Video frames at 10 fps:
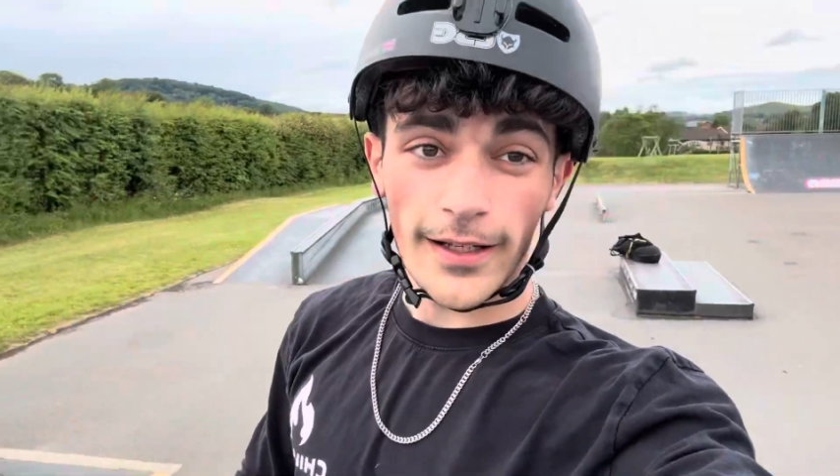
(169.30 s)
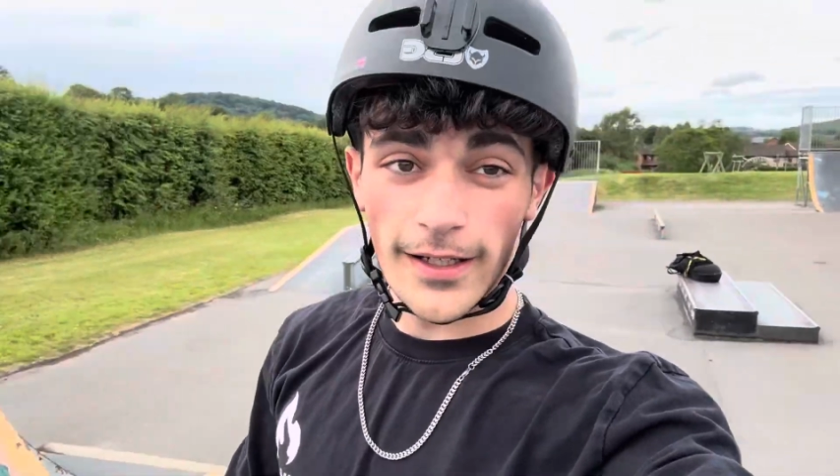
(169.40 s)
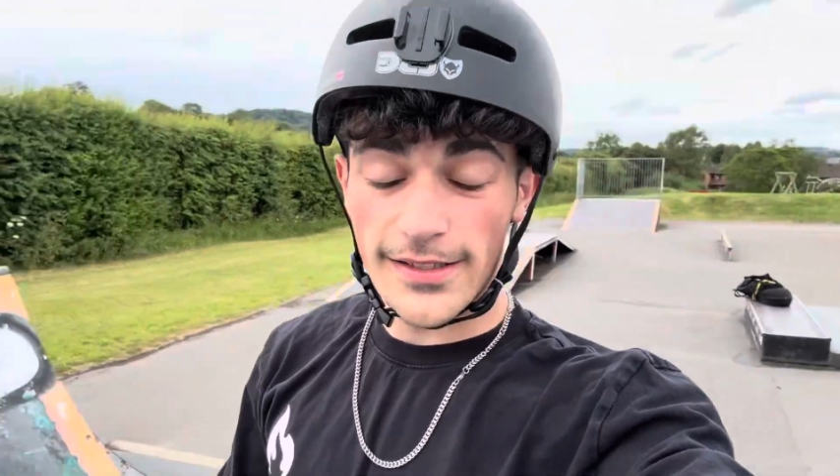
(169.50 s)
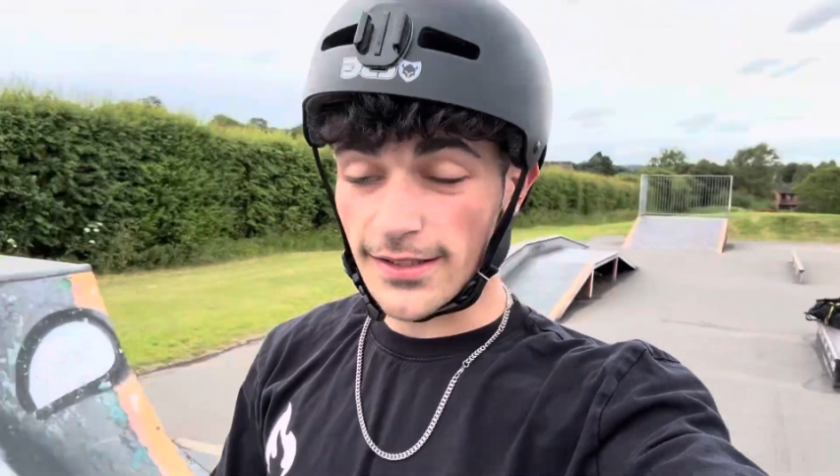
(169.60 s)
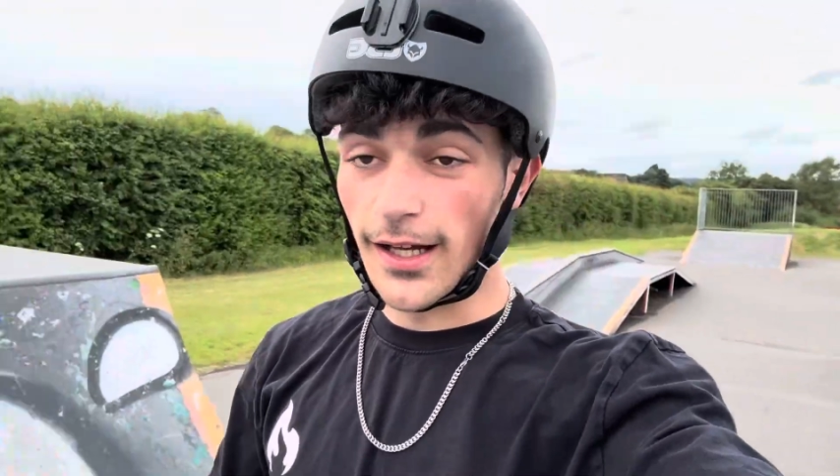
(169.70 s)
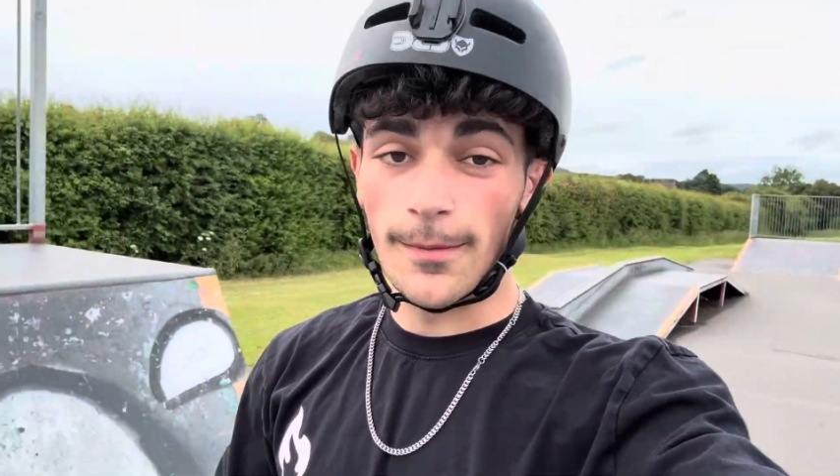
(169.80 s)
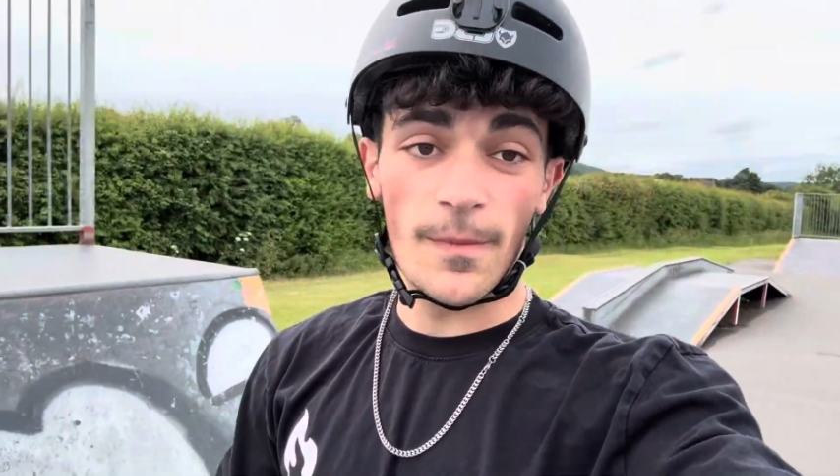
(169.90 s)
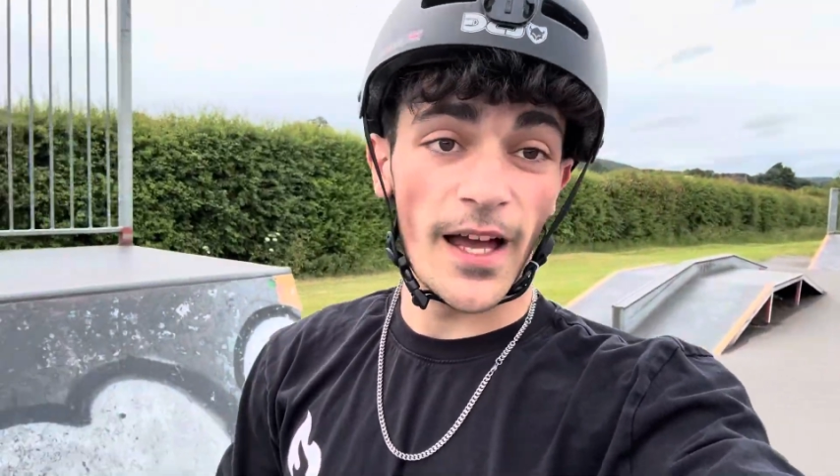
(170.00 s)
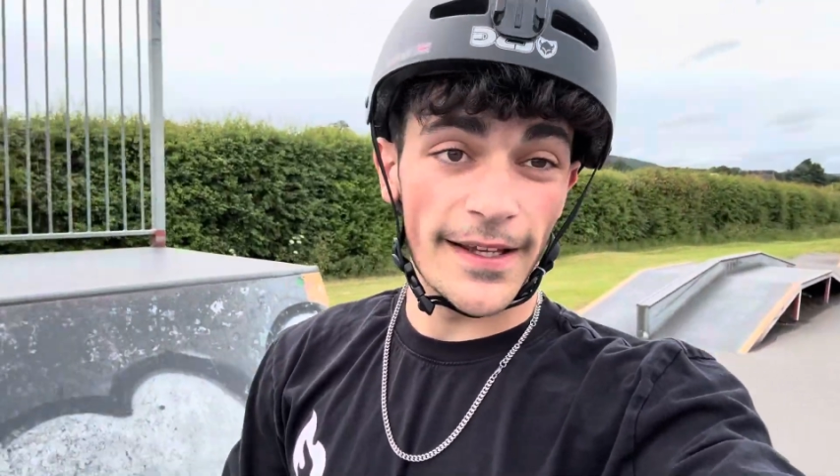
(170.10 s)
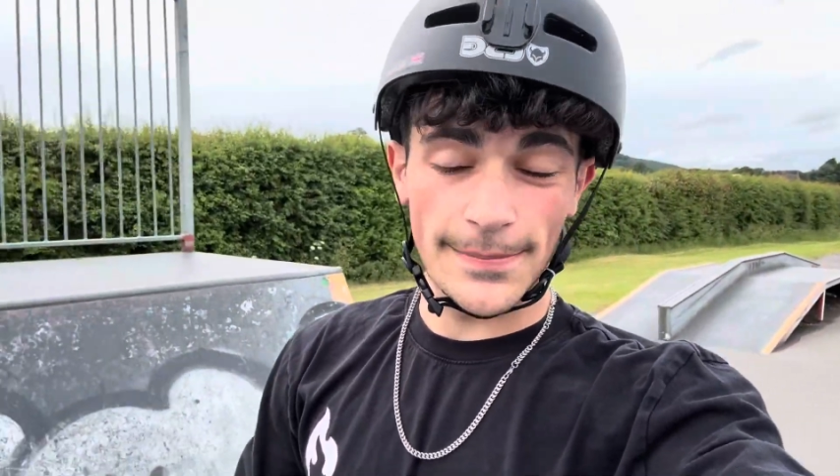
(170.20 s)
guys,
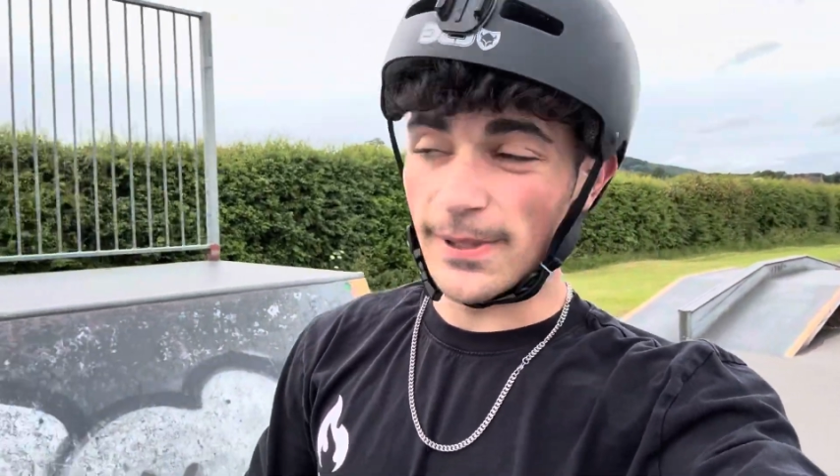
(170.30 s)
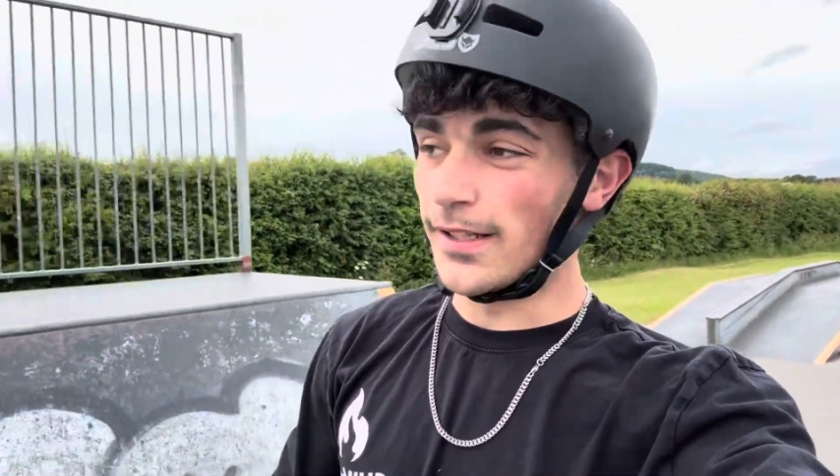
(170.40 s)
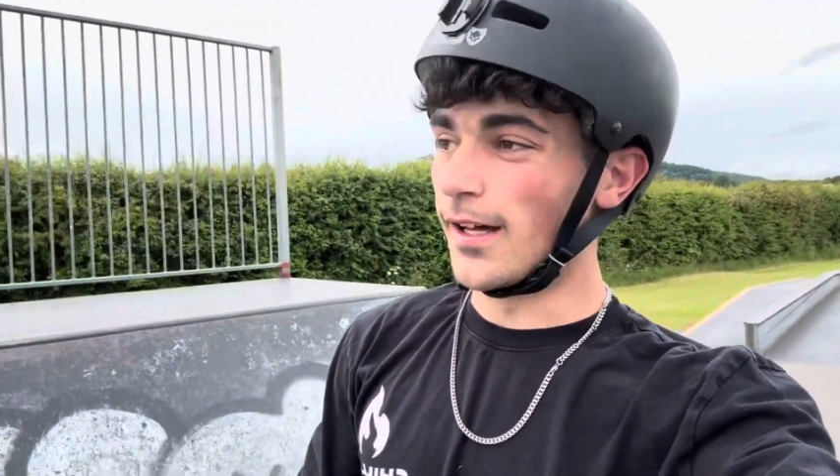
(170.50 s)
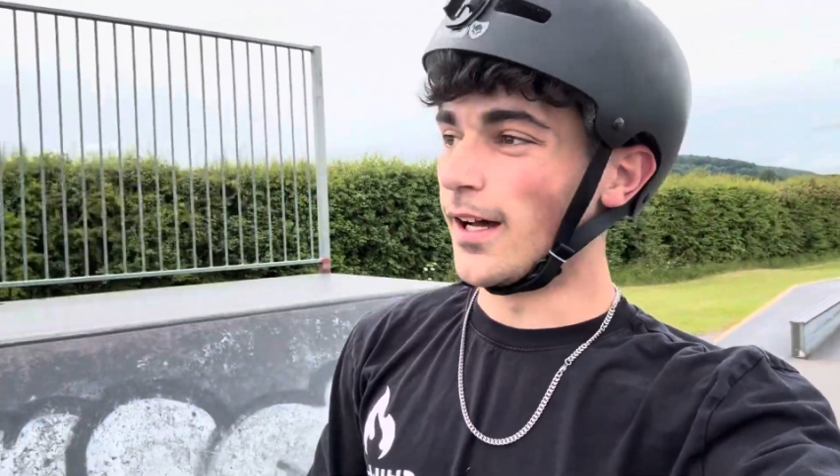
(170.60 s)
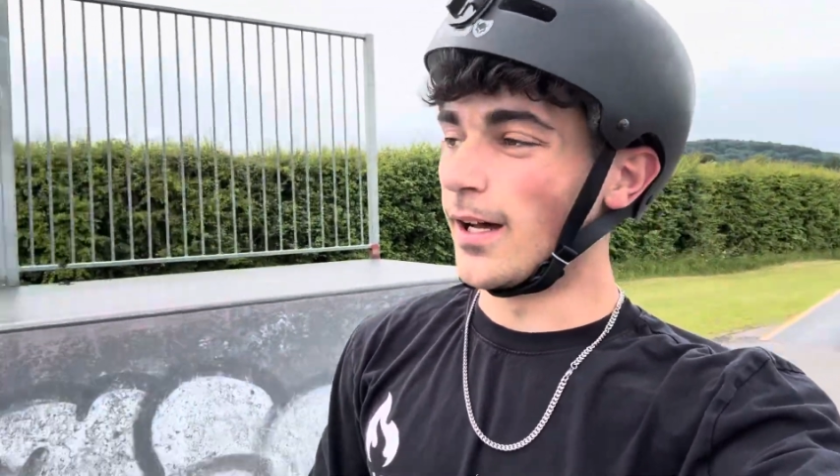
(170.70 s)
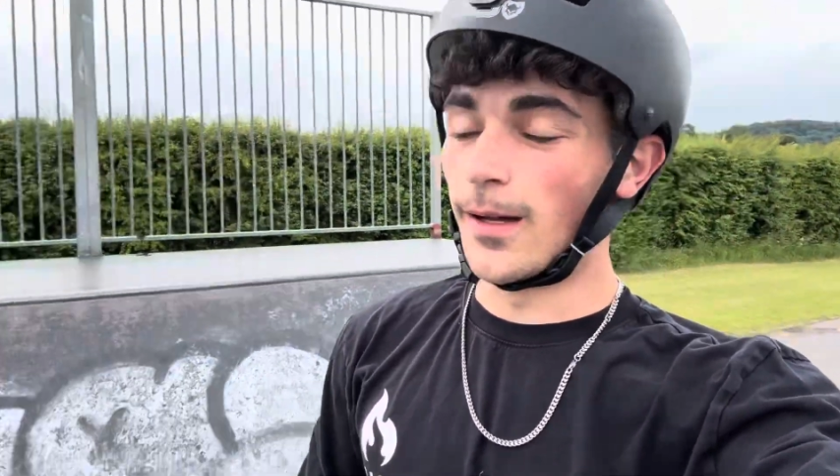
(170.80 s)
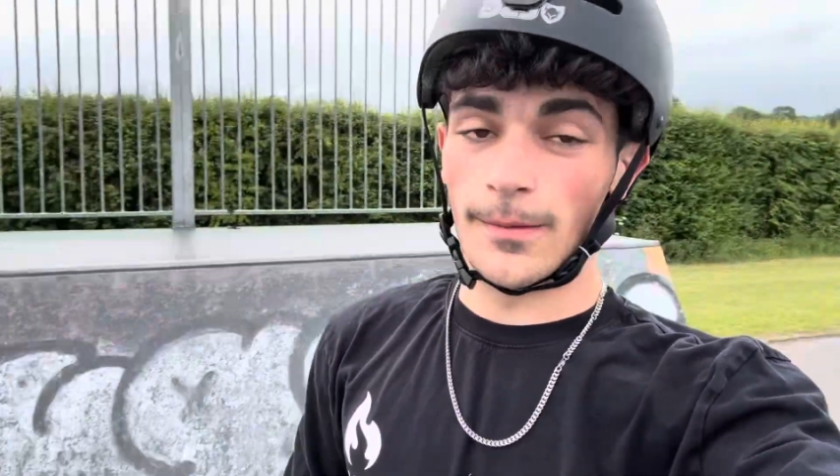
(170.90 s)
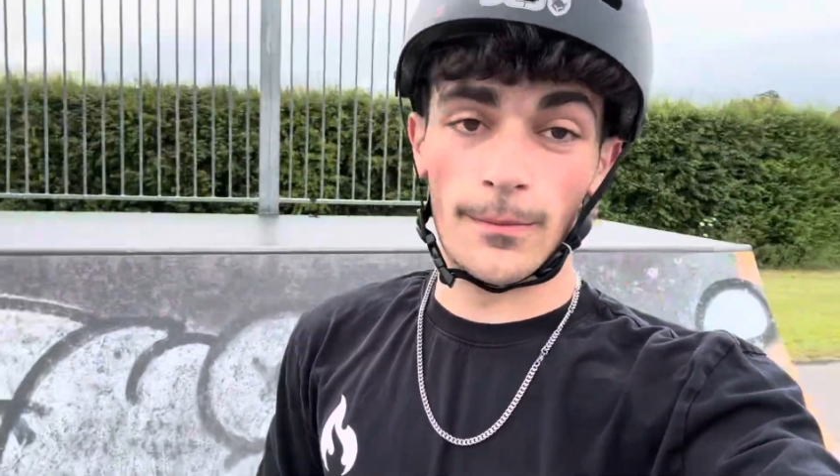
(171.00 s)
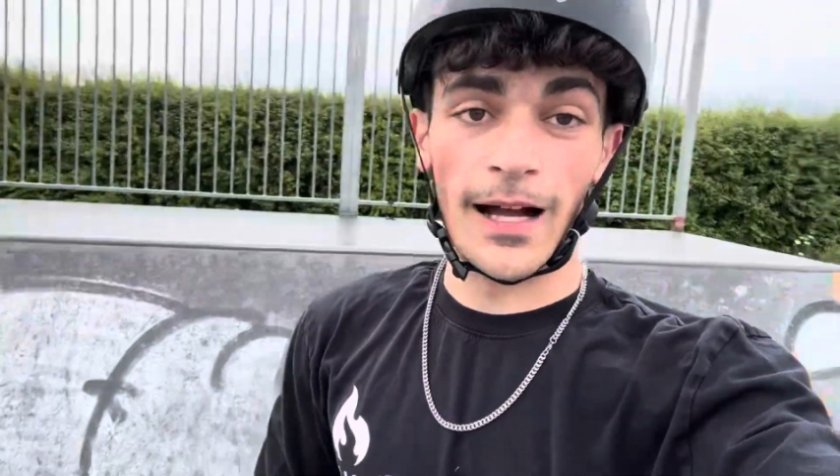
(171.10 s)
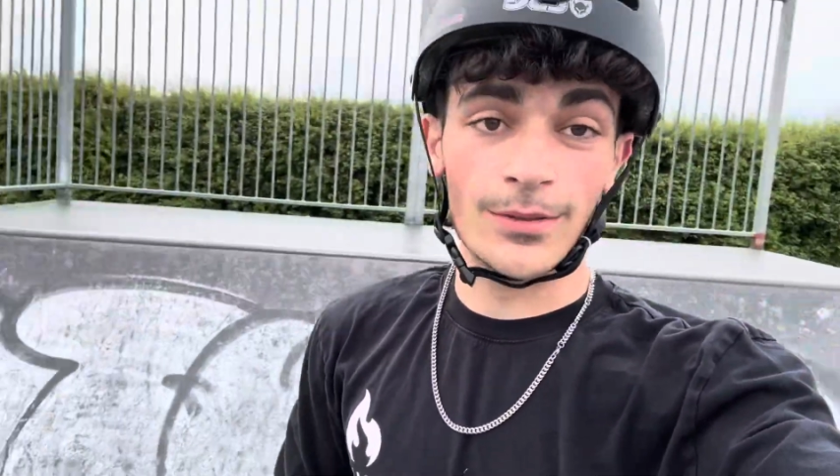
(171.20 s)
that has been
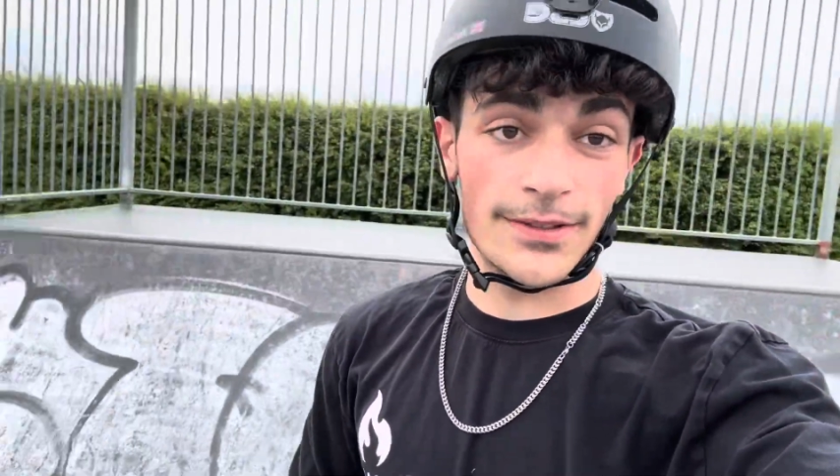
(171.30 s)
how